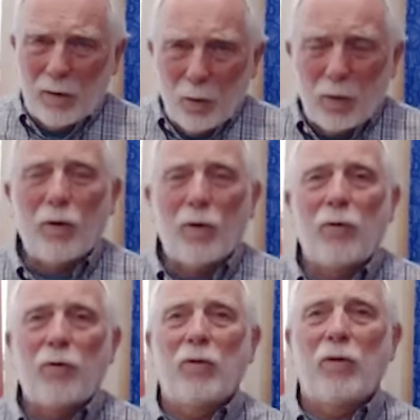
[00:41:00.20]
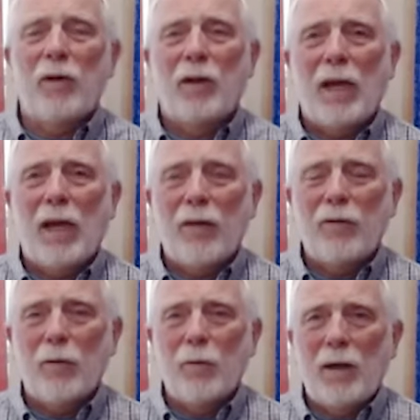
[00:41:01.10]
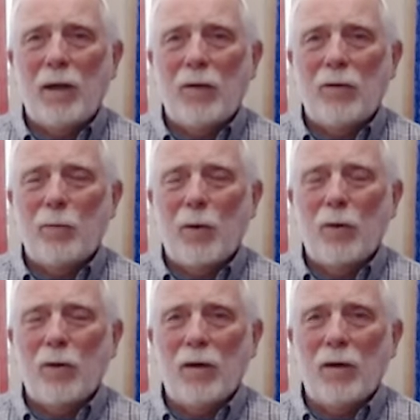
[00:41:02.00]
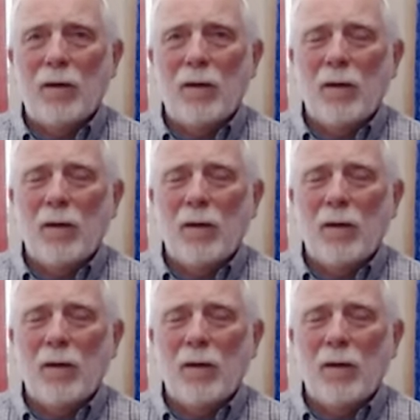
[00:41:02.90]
the words as they're being spoken.